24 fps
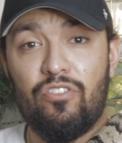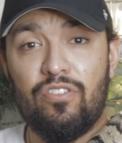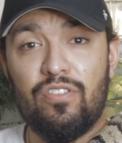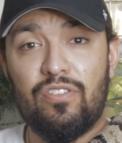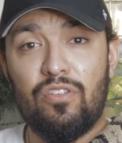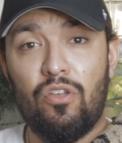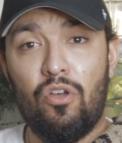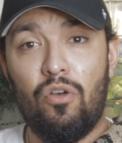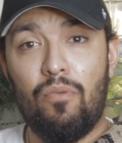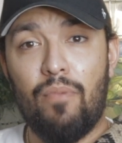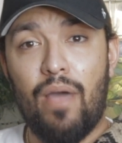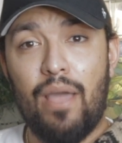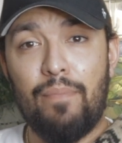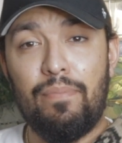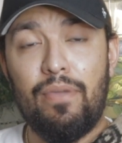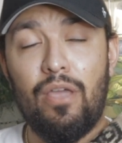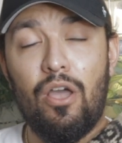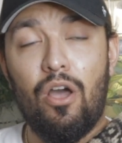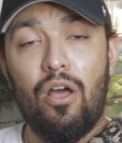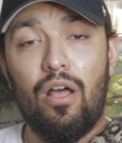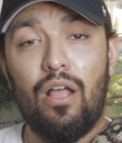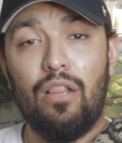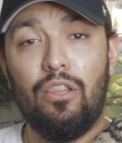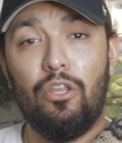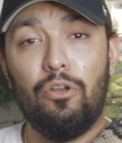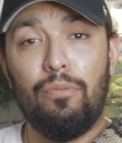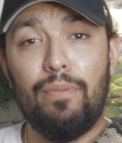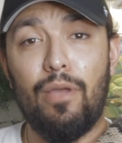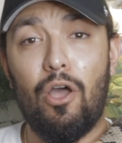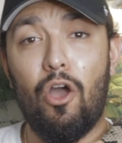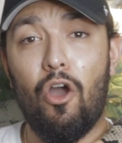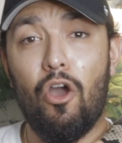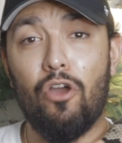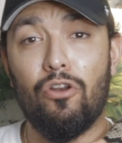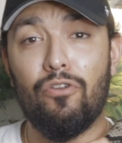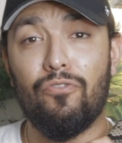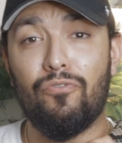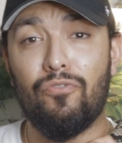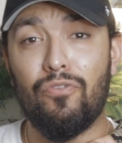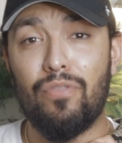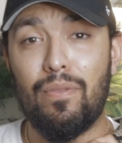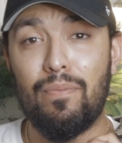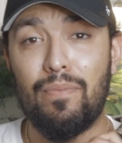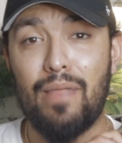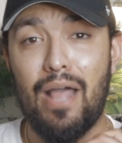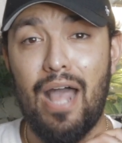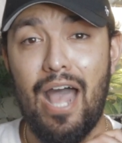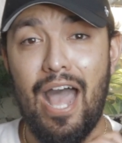and so it might be a little bit harder for
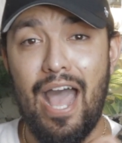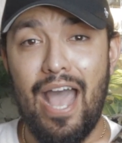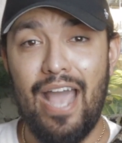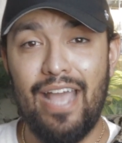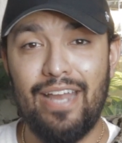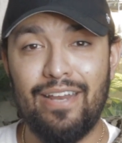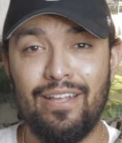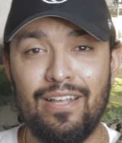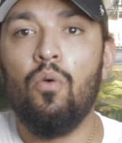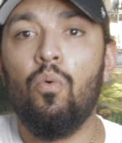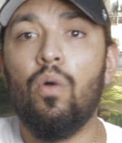them to hide.